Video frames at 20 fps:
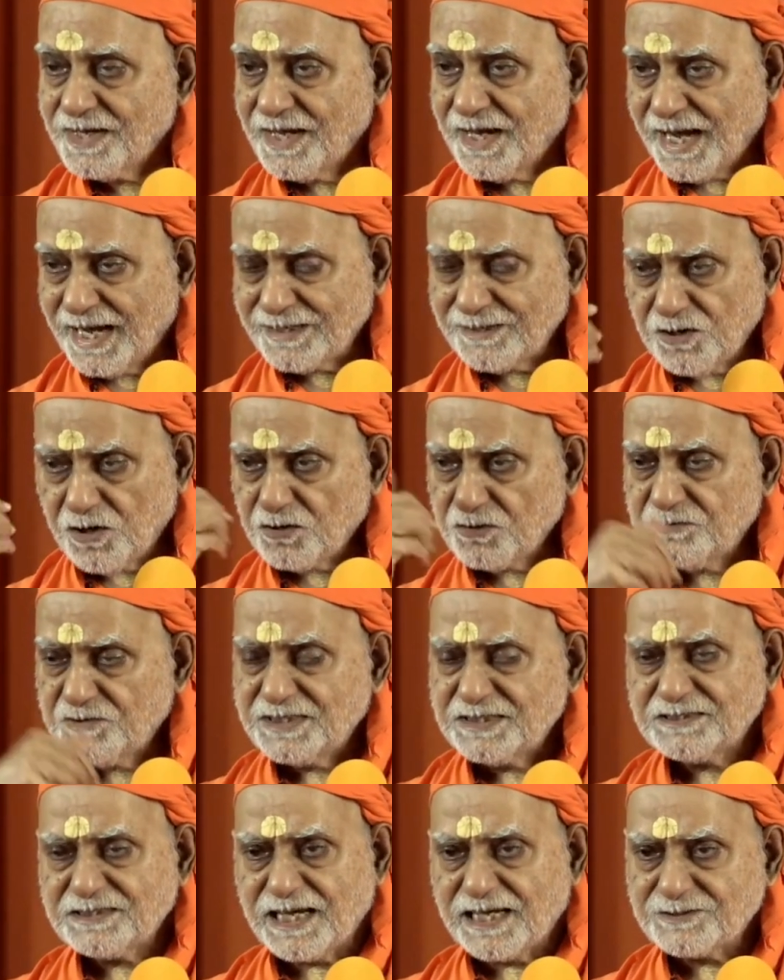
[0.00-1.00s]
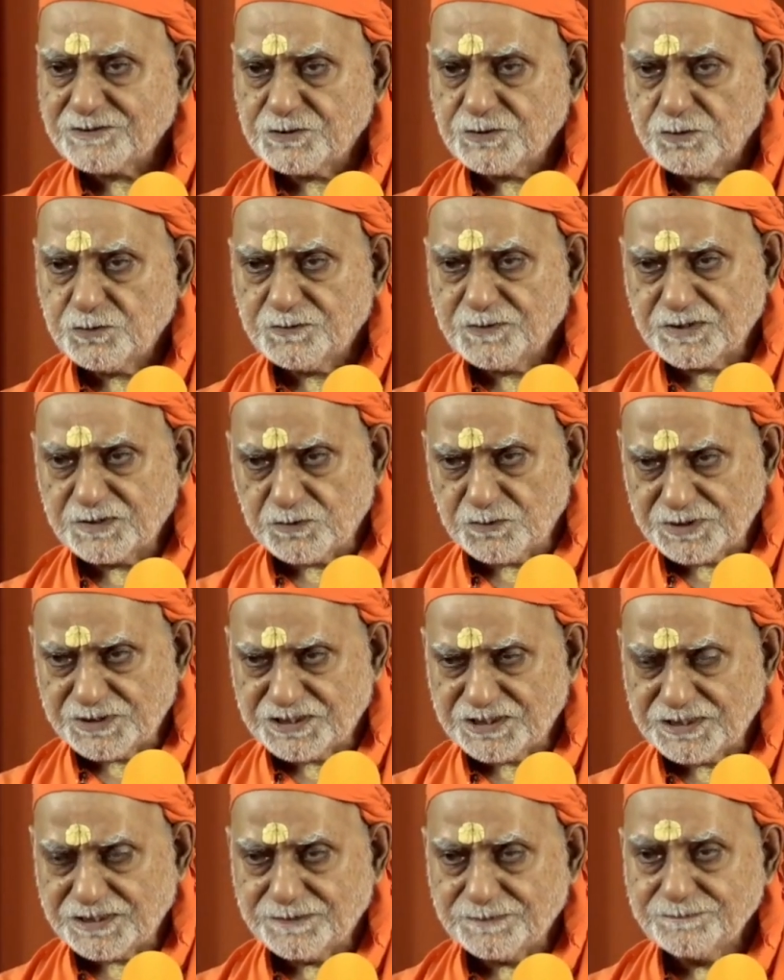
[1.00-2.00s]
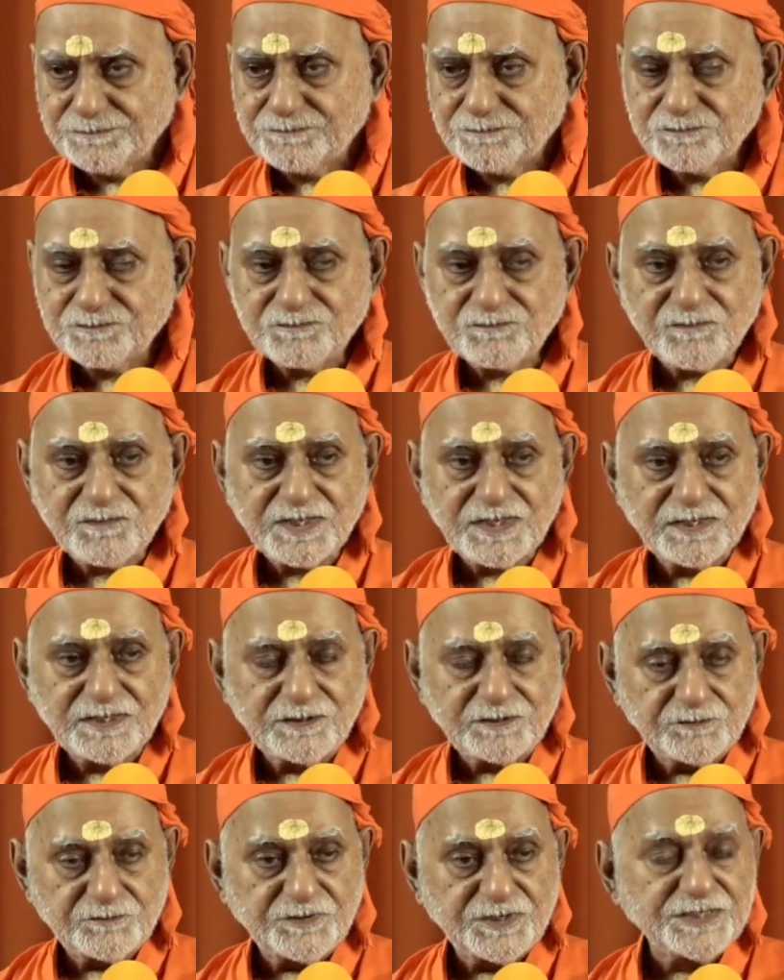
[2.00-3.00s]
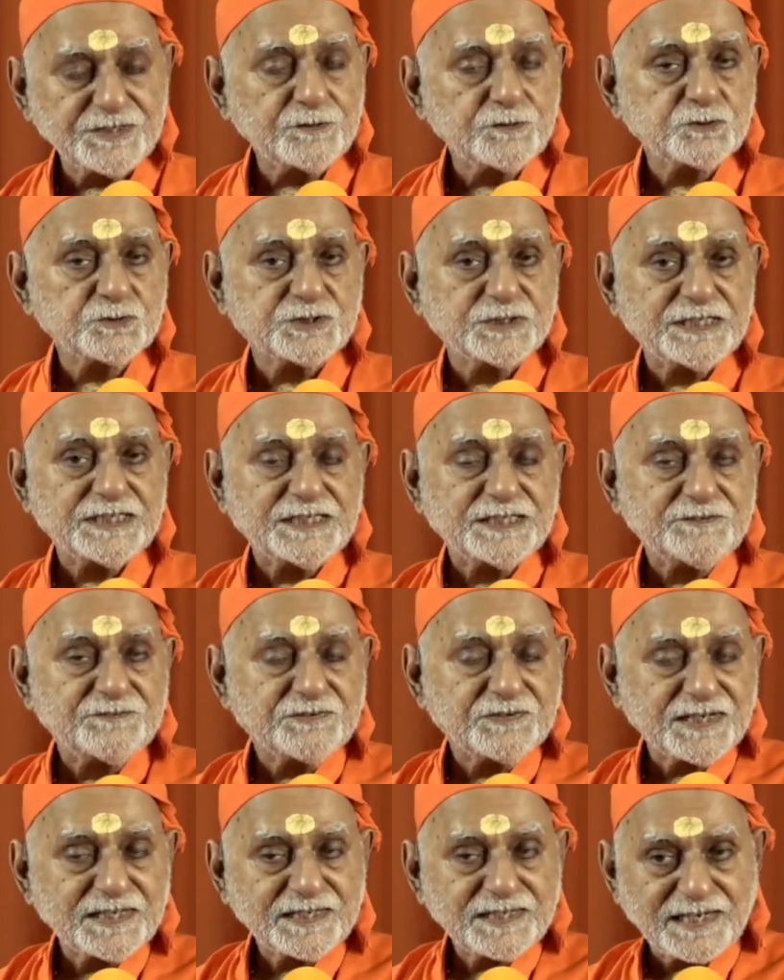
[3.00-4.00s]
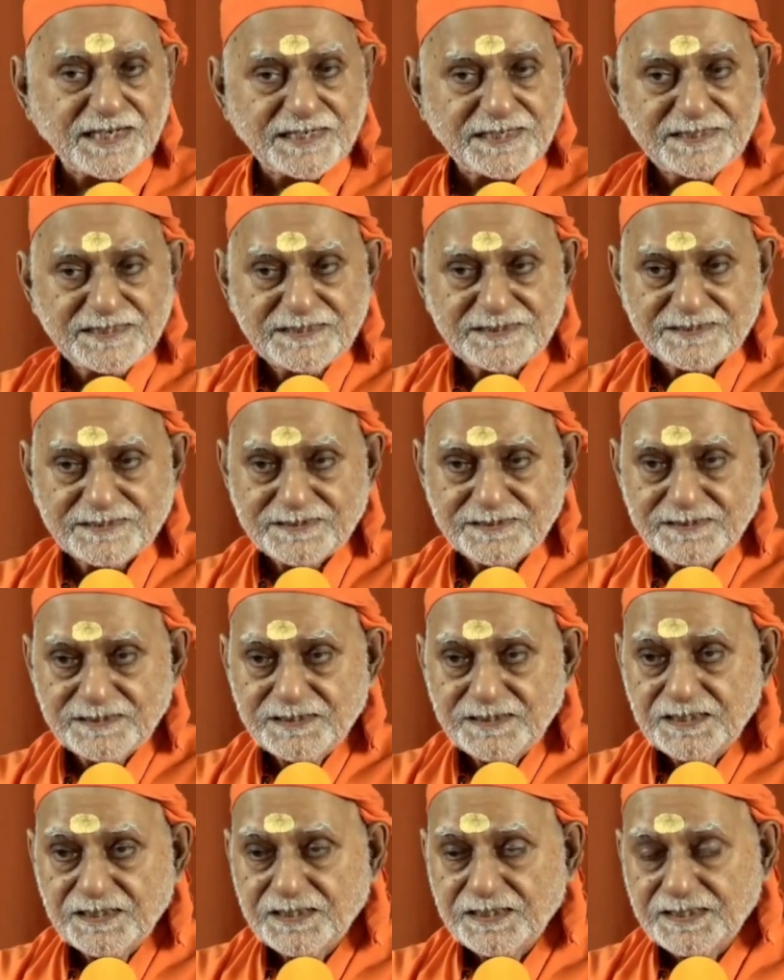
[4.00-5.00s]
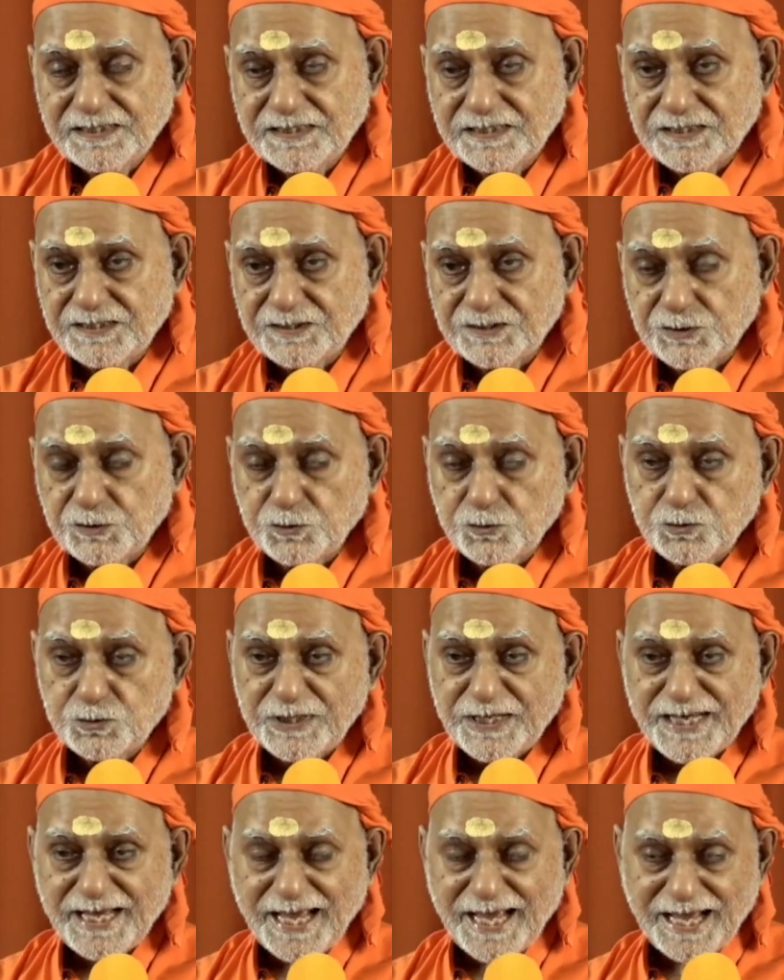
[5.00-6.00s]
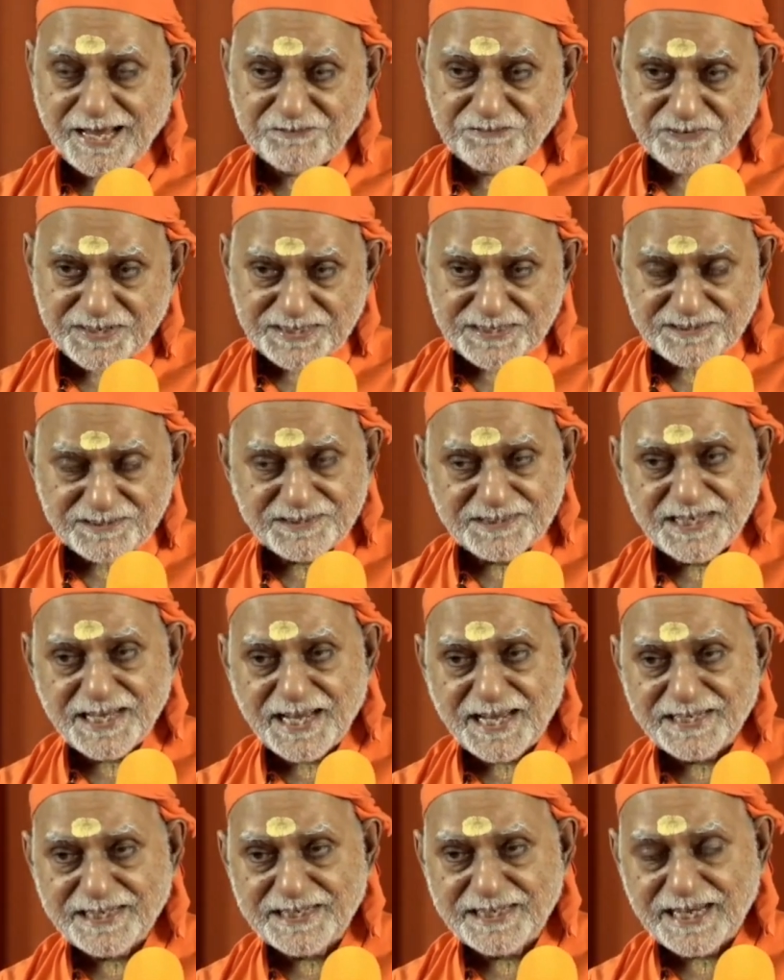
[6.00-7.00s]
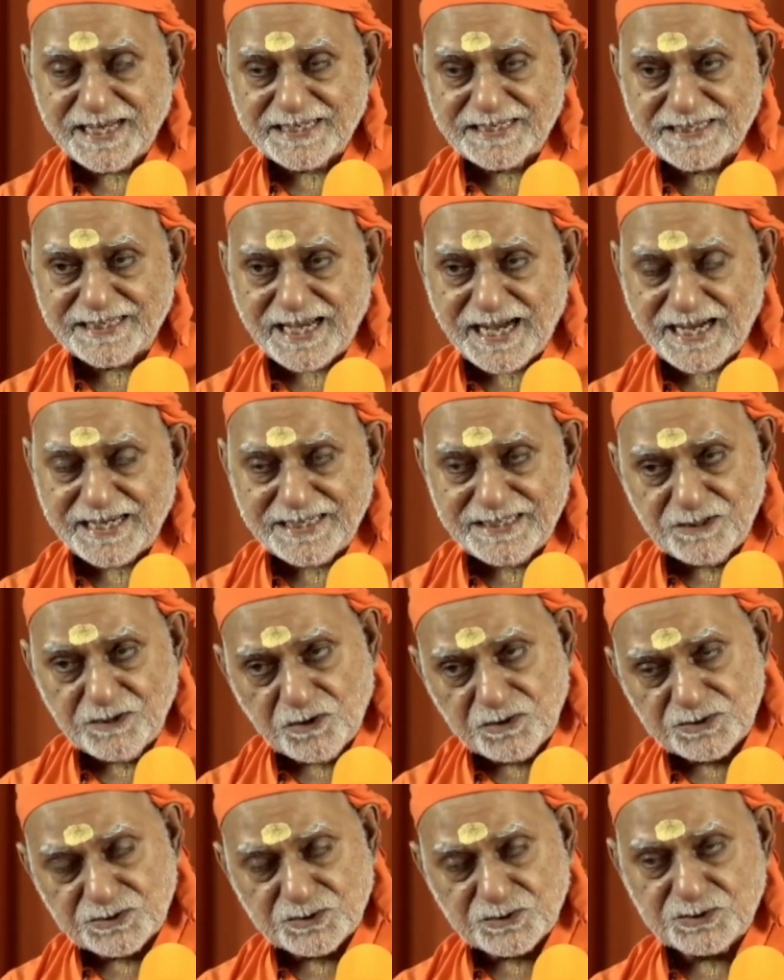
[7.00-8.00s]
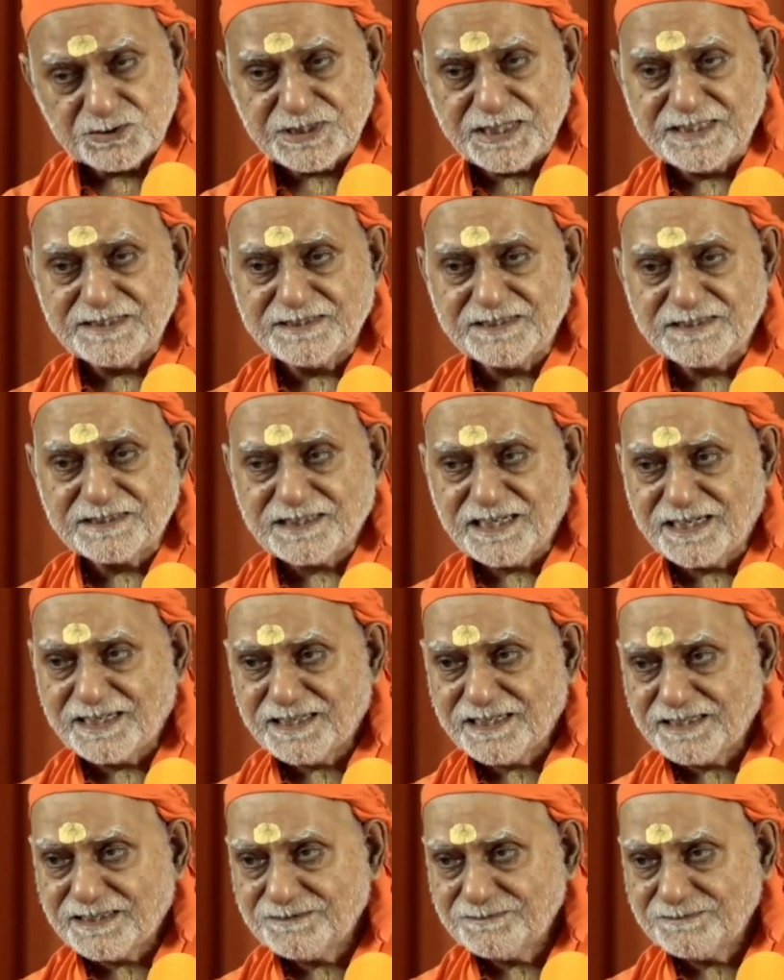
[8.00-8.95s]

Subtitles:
I always ask you one question. When you see different colors, do they affect the eye and the eye also changes color?